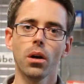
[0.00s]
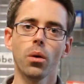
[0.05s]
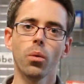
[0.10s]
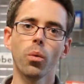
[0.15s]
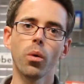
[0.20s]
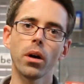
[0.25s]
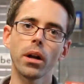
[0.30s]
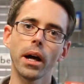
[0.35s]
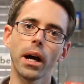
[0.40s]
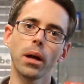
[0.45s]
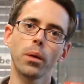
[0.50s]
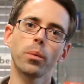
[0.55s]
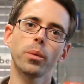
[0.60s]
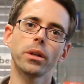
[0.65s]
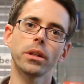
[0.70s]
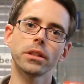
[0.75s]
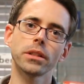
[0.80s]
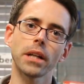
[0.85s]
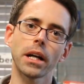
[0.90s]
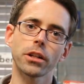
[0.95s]
What
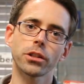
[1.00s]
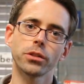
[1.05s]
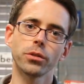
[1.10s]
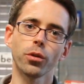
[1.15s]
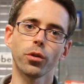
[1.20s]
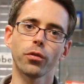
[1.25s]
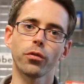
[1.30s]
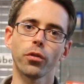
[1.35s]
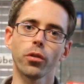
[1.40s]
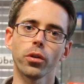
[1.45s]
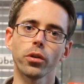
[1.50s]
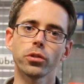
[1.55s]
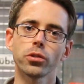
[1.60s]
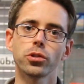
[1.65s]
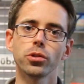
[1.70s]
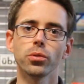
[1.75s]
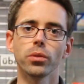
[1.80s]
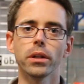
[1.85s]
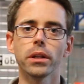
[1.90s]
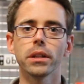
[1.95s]
Edwin is actually referring
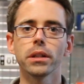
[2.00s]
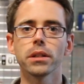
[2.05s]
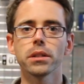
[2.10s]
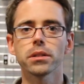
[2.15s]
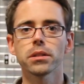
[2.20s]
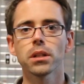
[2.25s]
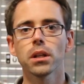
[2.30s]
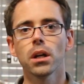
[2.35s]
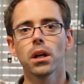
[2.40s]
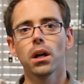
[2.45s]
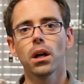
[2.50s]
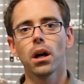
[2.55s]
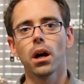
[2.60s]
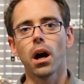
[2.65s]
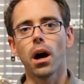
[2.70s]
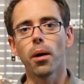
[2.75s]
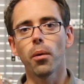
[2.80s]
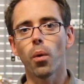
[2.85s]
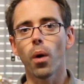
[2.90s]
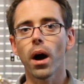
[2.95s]
to is
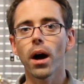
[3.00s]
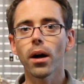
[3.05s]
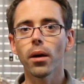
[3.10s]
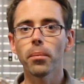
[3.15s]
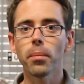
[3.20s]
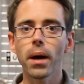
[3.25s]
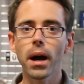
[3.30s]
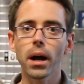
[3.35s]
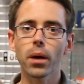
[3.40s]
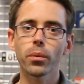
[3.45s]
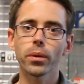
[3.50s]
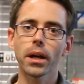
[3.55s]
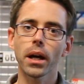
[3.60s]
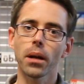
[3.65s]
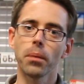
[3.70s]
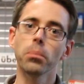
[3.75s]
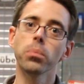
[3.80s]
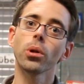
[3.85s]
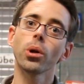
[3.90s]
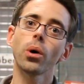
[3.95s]
a while back we
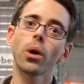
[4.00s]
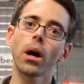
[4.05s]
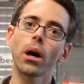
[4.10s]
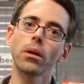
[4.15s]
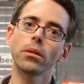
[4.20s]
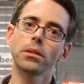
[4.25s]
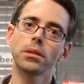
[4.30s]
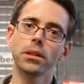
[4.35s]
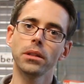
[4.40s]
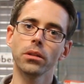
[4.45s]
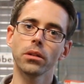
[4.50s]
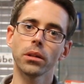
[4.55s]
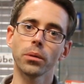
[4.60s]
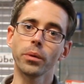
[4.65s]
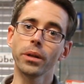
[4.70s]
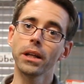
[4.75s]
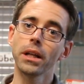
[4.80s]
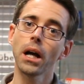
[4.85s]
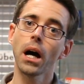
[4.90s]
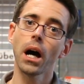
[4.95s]
had a blowout deal that
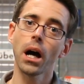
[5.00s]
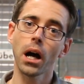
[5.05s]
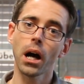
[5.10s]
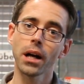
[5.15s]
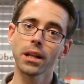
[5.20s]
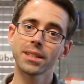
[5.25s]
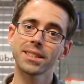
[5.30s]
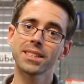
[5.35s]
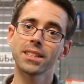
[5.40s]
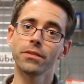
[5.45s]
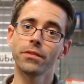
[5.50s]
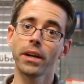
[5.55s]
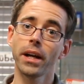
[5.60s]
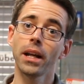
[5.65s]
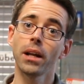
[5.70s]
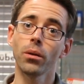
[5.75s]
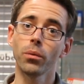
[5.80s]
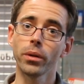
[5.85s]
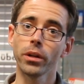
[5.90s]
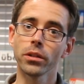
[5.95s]
we got on
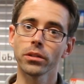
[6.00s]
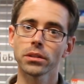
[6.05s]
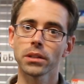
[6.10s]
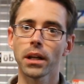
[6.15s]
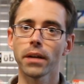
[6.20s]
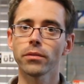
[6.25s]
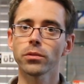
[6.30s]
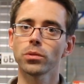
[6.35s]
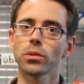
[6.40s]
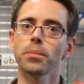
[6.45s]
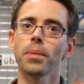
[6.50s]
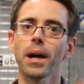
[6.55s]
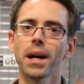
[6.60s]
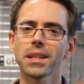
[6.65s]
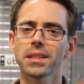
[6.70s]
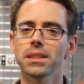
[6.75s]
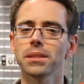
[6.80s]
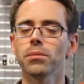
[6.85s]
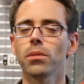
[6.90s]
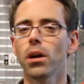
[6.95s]
Savannah wheels, and obviously we
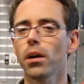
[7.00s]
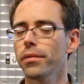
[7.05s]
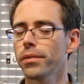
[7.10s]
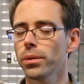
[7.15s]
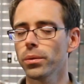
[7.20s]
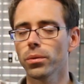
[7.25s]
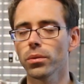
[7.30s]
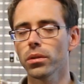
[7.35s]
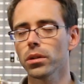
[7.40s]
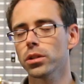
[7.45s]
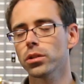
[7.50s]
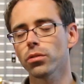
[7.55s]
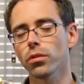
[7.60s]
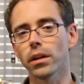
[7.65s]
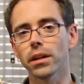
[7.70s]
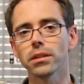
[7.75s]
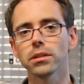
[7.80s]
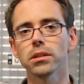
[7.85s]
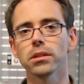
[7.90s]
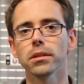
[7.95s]
passed them off. They were a
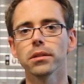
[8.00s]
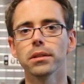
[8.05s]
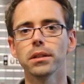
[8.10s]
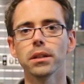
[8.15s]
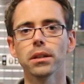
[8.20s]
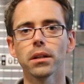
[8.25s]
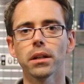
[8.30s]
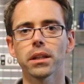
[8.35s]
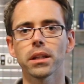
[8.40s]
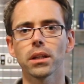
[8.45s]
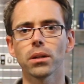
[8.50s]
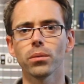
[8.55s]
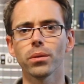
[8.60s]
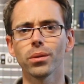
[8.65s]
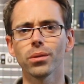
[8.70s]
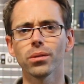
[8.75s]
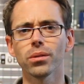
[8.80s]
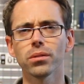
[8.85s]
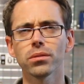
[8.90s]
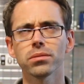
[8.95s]
crazy good deal. I think
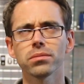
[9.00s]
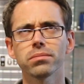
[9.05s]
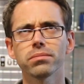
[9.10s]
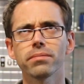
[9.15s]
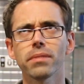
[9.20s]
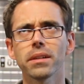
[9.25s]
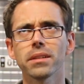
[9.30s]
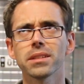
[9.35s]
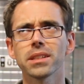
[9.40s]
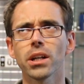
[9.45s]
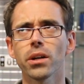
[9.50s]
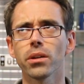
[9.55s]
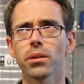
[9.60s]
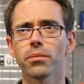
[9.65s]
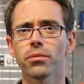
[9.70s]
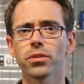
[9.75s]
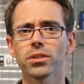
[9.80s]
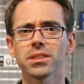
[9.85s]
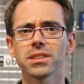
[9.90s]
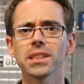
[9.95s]
we were selling
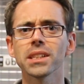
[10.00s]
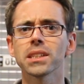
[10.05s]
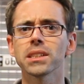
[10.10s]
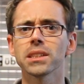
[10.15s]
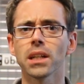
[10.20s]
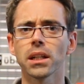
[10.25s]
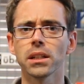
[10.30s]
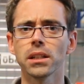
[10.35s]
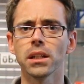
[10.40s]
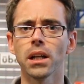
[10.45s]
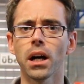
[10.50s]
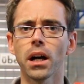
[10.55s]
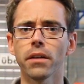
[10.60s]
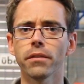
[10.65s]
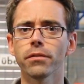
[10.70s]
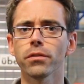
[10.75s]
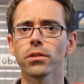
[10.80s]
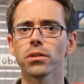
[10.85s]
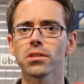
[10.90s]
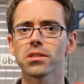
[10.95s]
them for
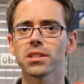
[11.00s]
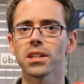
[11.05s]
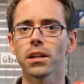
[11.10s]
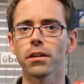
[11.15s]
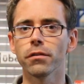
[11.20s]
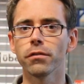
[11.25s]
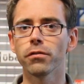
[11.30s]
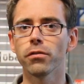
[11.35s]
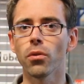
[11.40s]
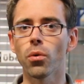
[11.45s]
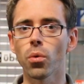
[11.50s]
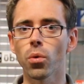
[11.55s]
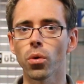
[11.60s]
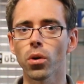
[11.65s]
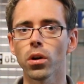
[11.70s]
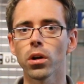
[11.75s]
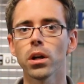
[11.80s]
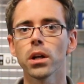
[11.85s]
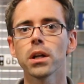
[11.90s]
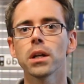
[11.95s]
$6.99 for a set of
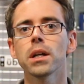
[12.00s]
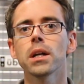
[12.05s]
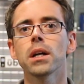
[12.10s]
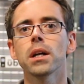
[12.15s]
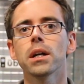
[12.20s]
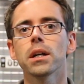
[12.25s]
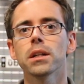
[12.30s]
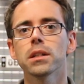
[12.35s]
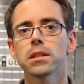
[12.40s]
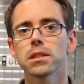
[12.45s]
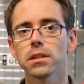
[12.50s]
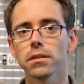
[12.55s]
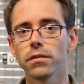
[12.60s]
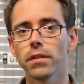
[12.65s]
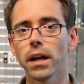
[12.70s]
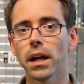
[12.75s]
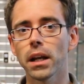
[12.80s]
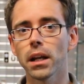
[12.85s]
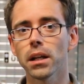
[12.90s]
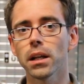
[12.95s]
4
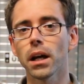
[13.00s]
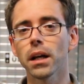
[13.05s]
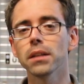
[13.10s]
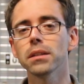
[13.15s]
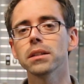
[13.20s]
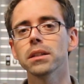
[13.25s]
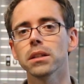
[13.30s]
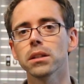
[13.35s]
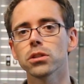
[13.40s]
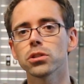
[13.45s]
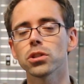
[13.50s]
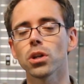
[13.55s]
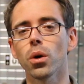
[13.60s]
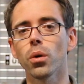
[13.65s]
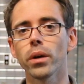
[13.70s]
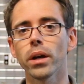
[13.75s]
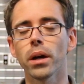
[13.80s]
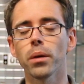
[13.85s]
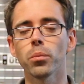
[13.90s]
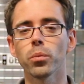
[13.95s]
Savannah 19-inch
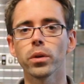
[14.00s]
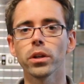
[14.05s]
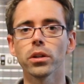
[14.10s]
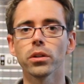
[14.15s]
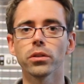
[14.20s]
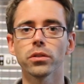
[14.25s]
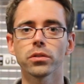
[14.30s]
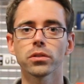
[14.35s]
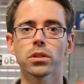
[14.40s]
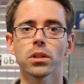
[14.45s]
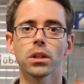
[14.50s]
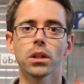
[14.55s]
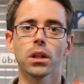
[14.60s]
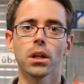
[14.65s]
OEM wheels.